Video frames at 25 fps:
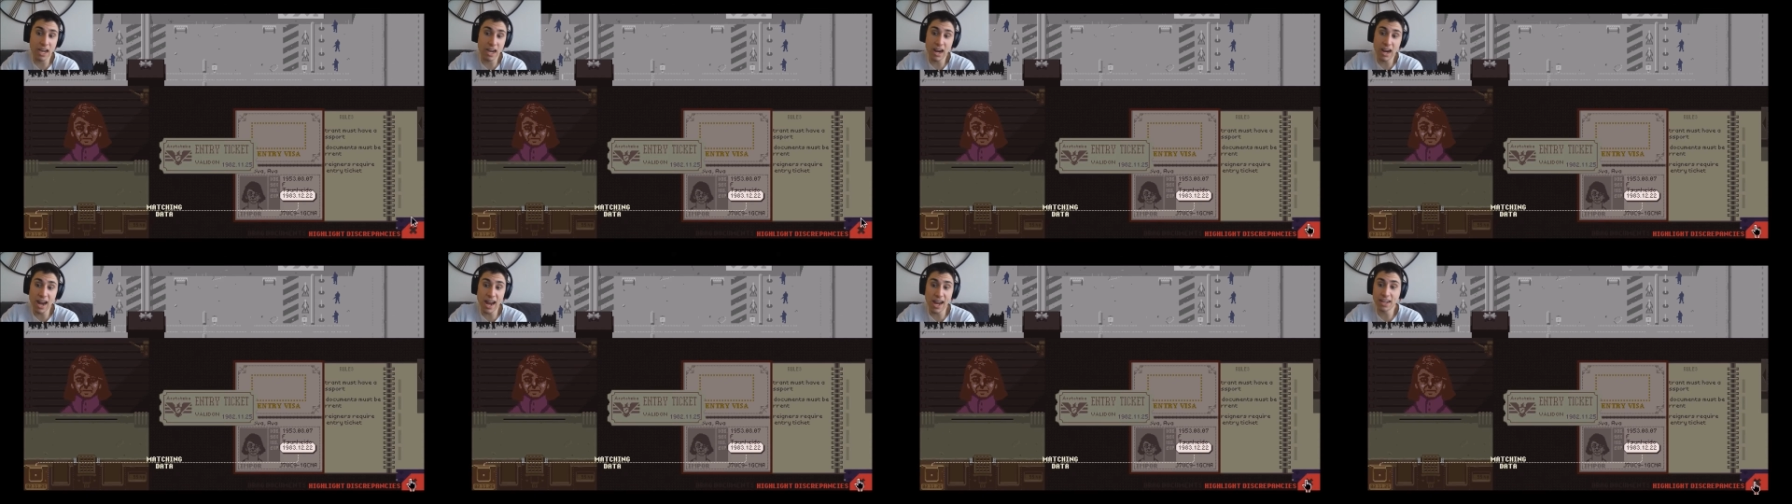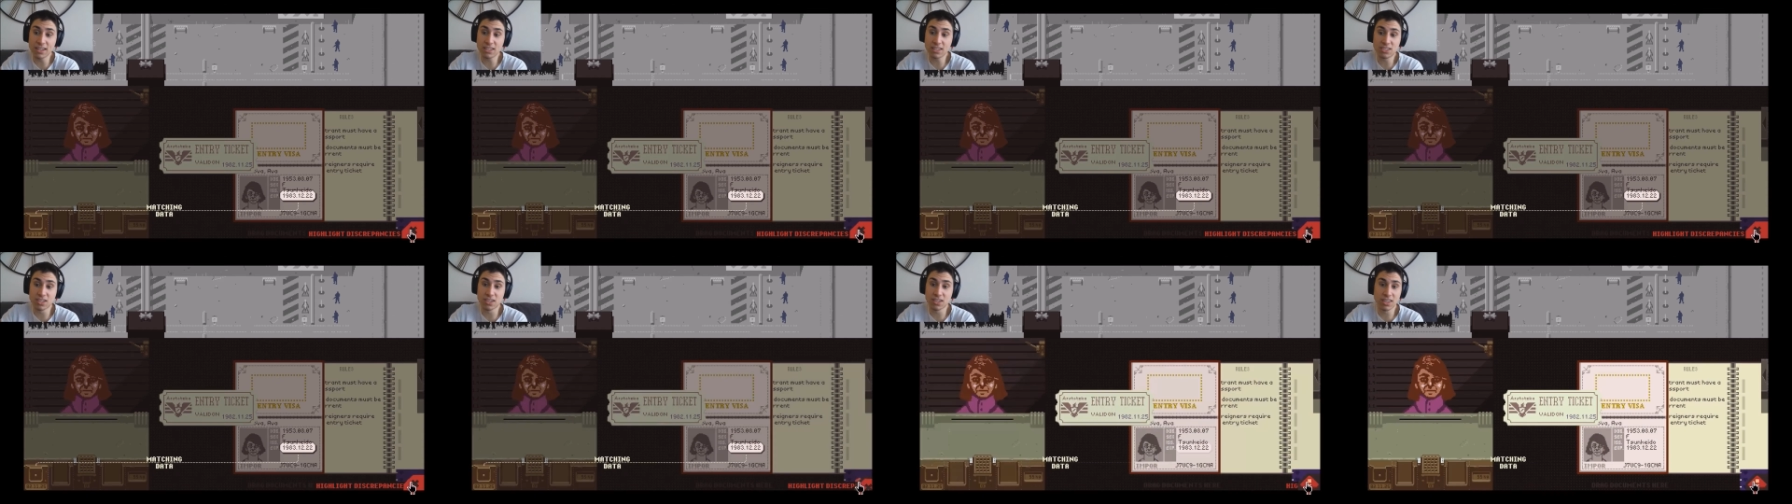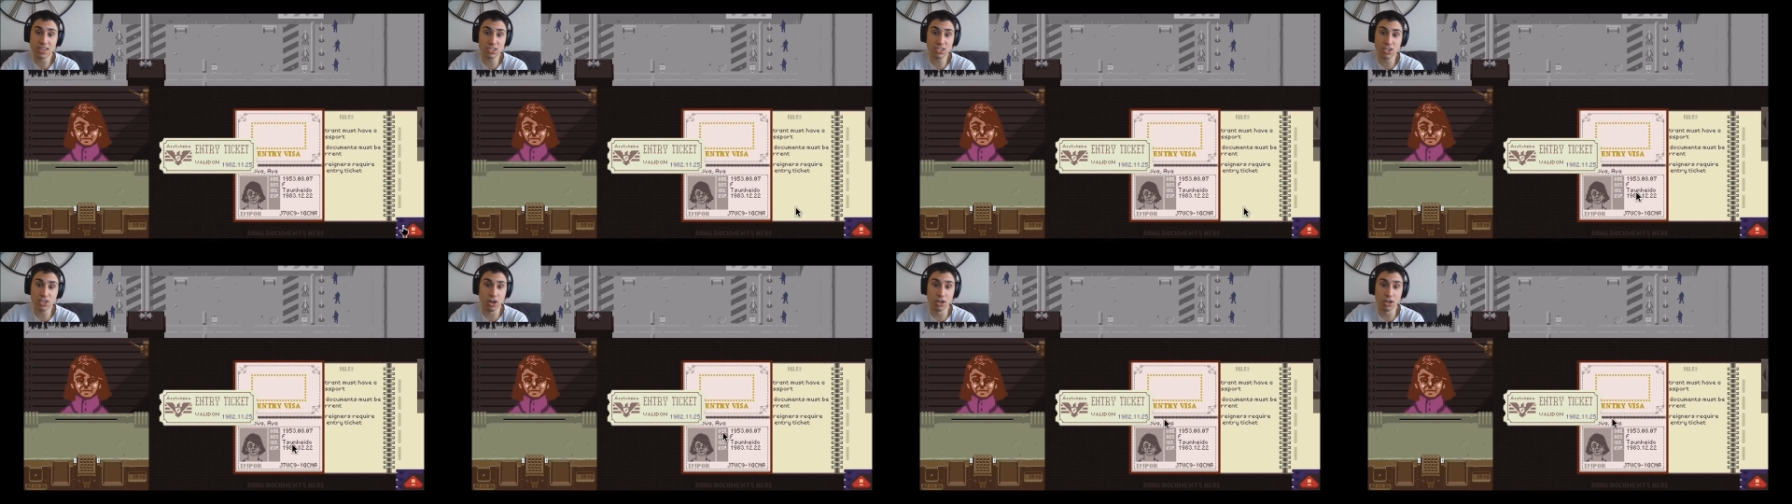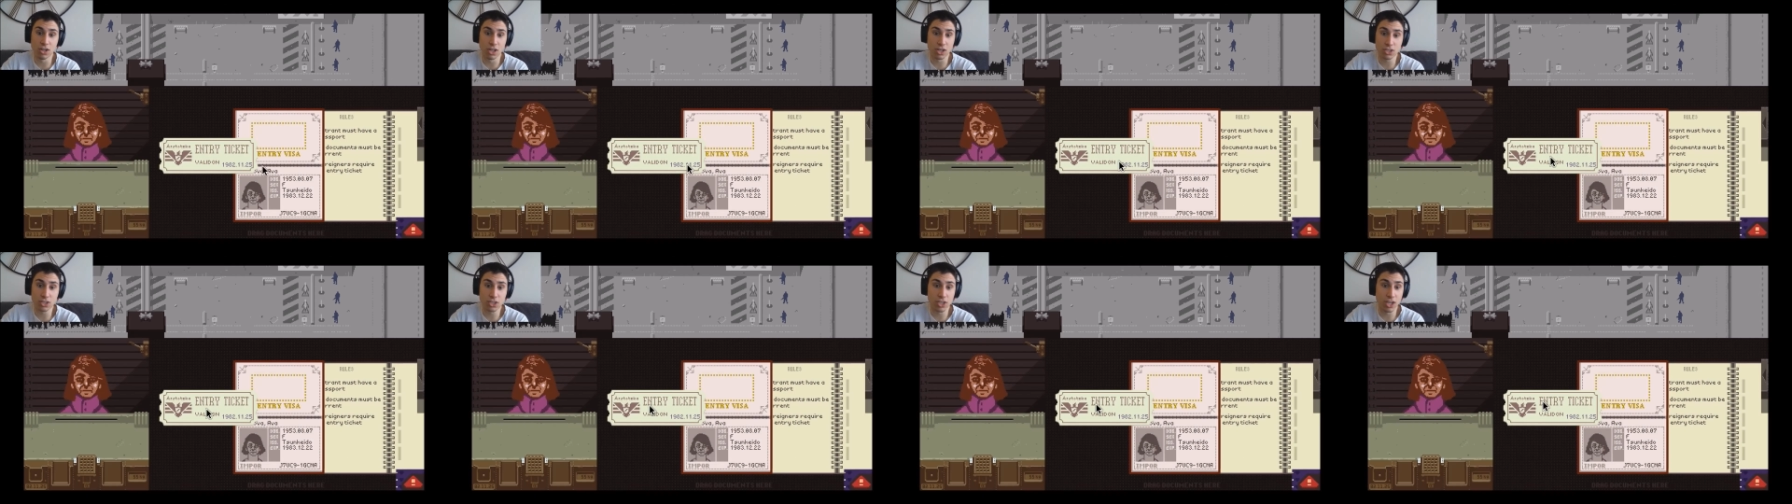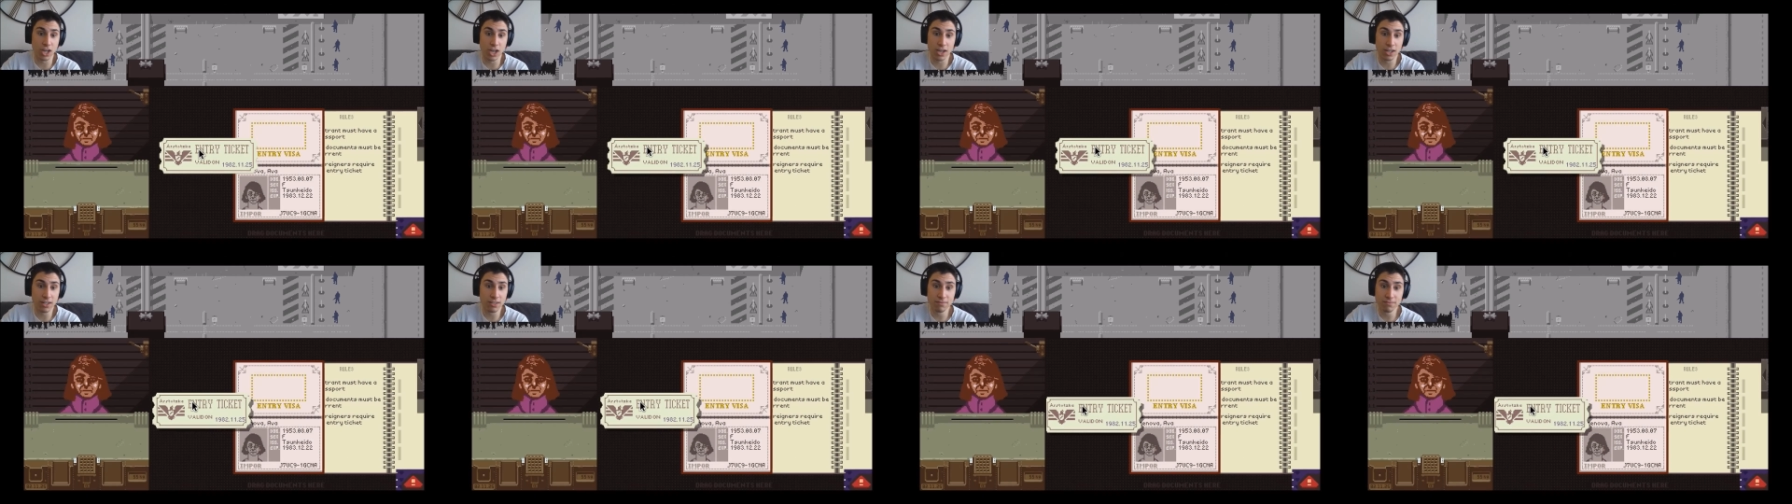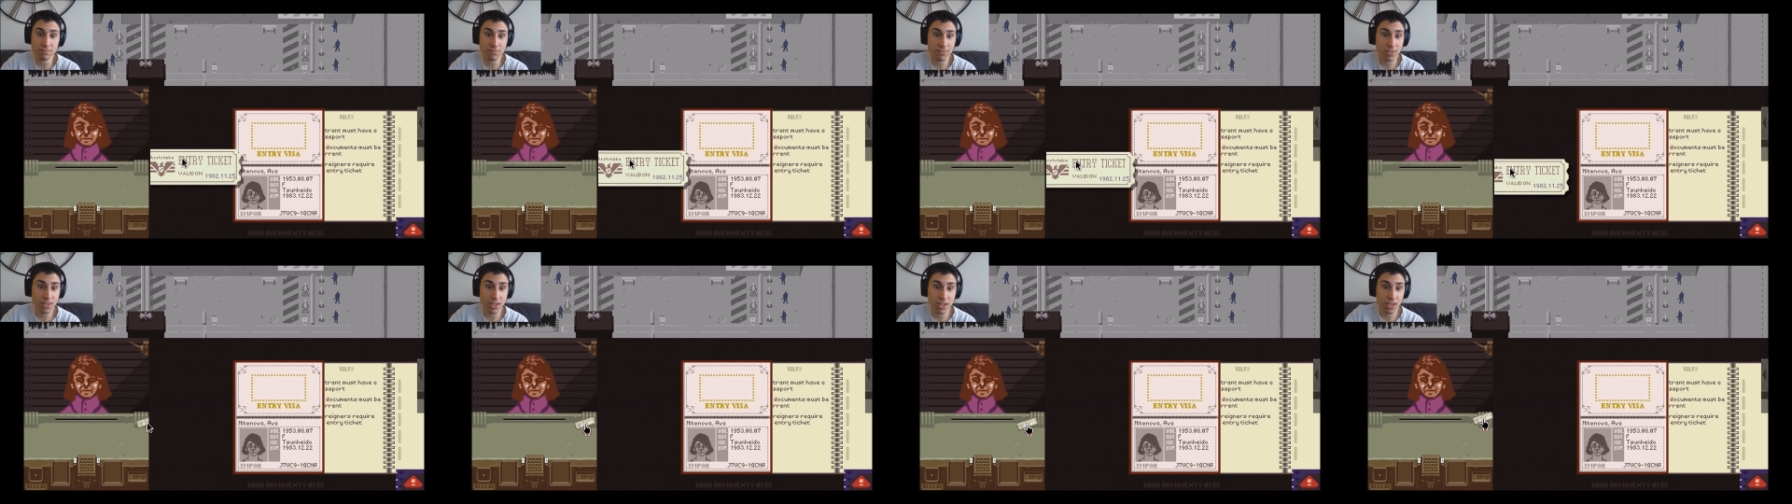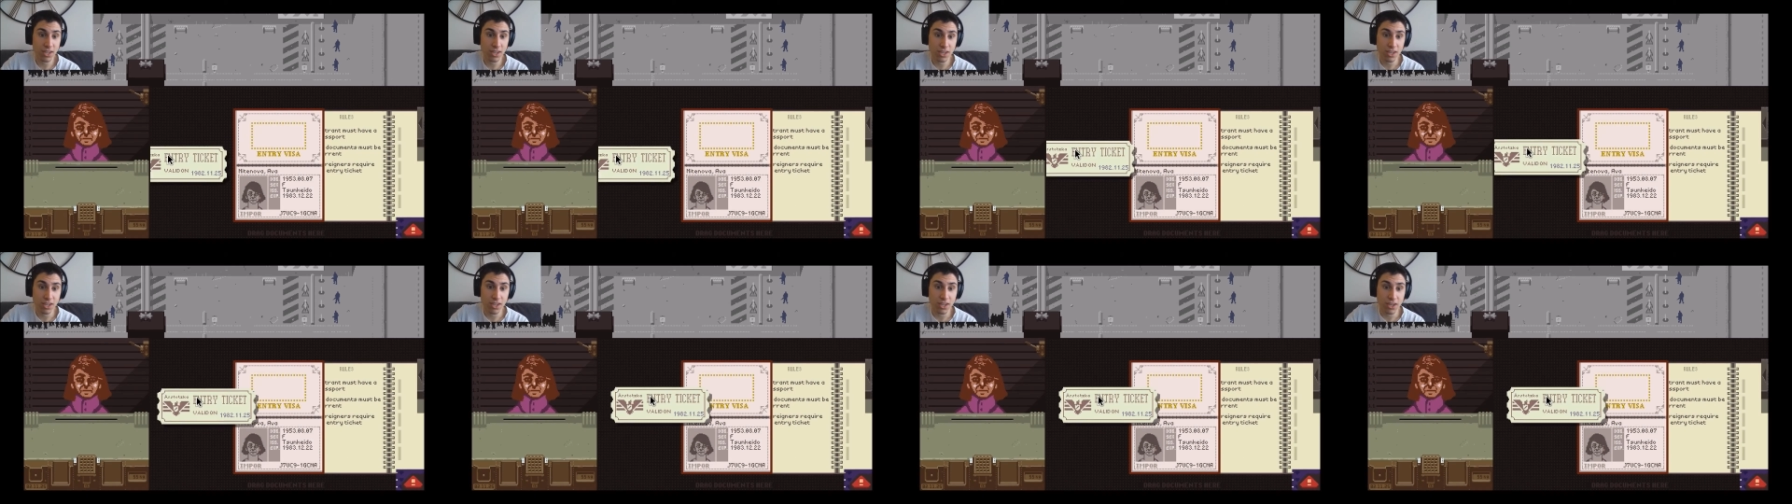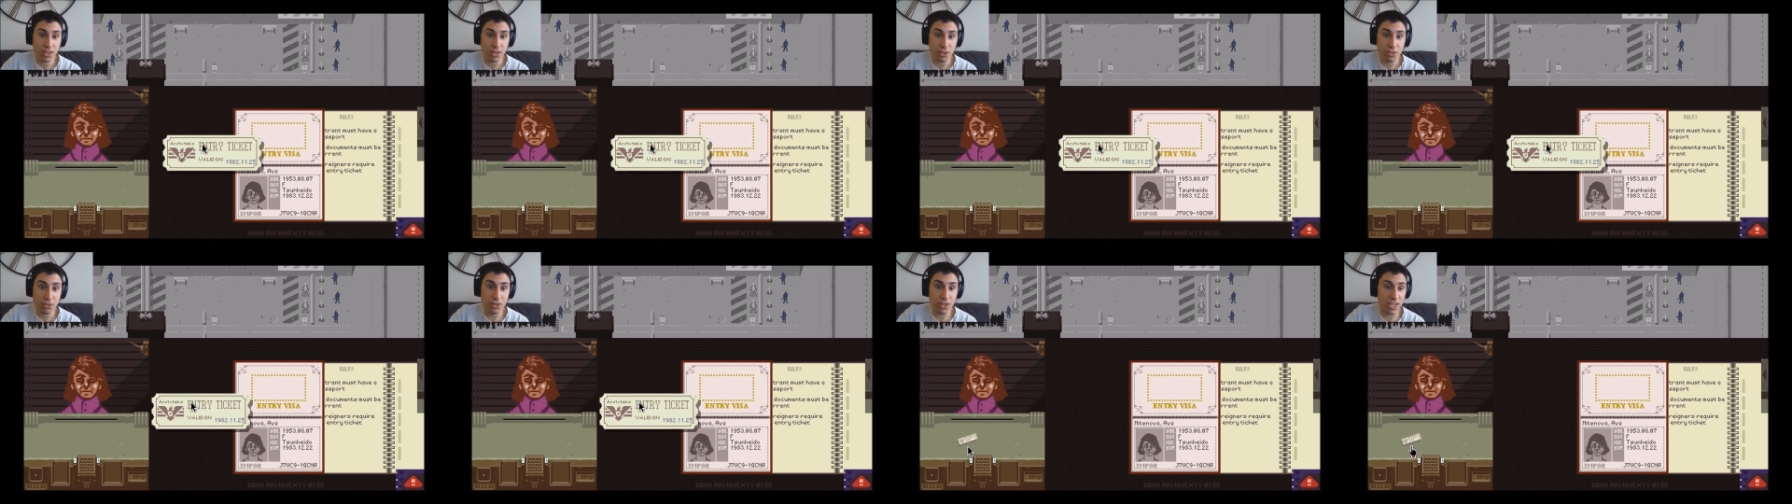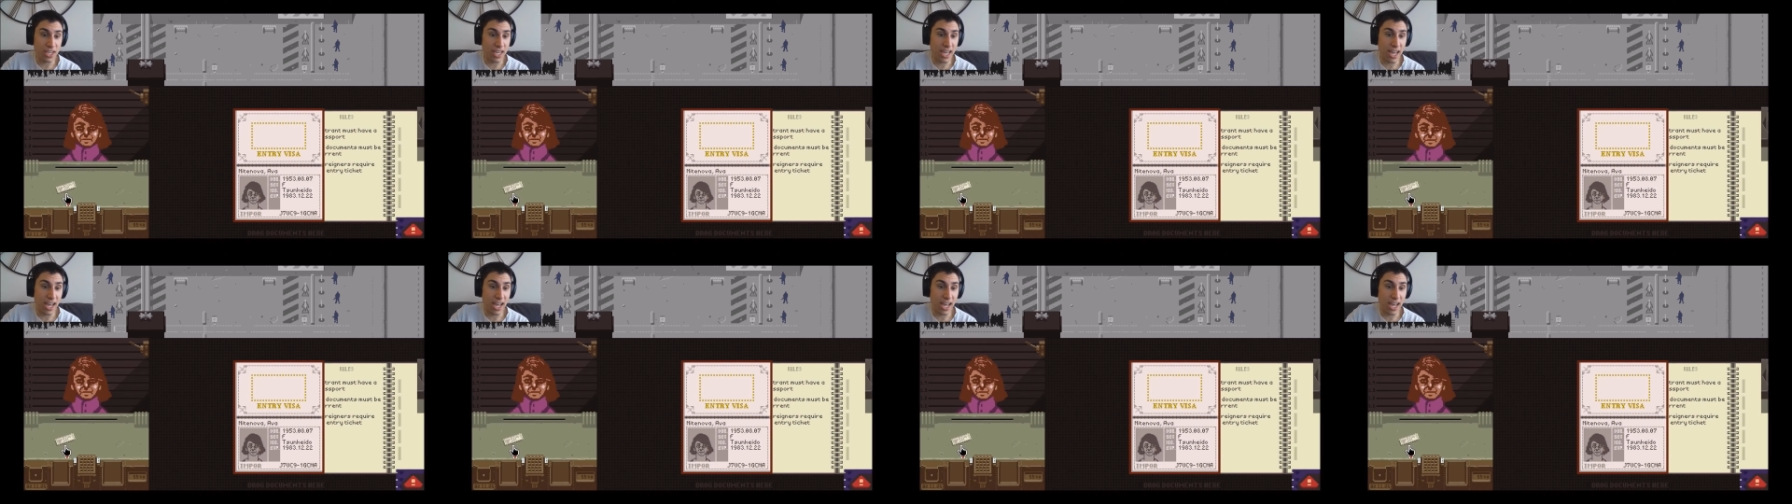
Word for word: All right. So this girl looks good. The